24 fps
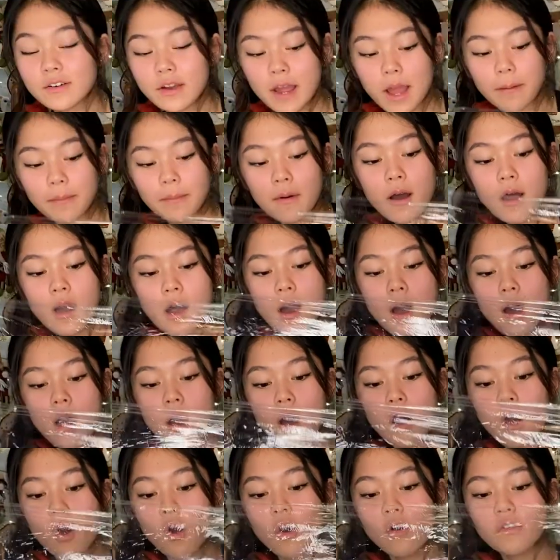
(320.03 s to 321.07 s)
wrap
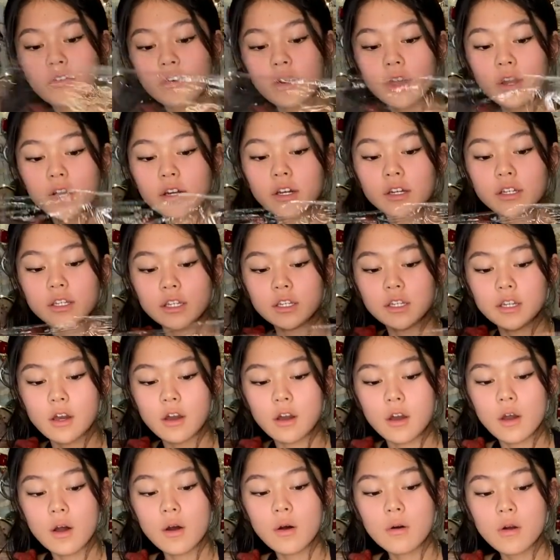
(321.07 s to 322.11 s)
over our cookie
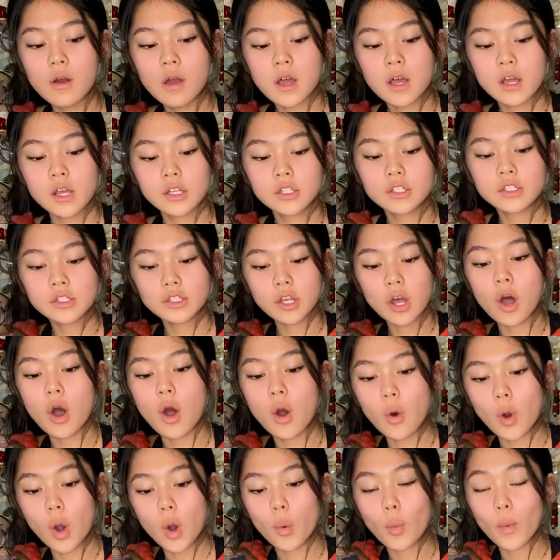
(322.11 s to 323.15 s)
dough
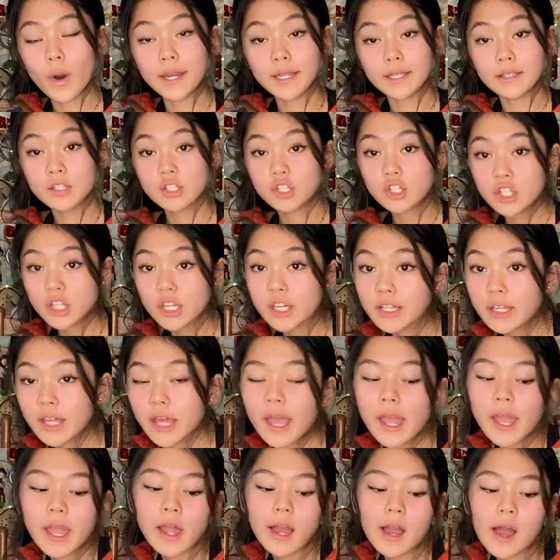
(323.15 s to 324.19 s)
so when it's
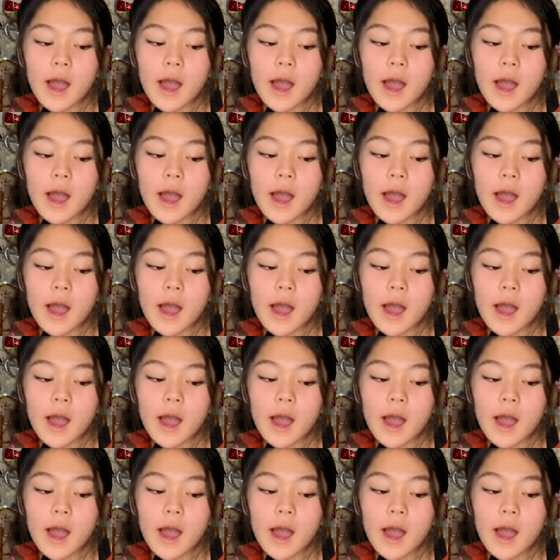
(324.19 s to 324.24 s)
chilling,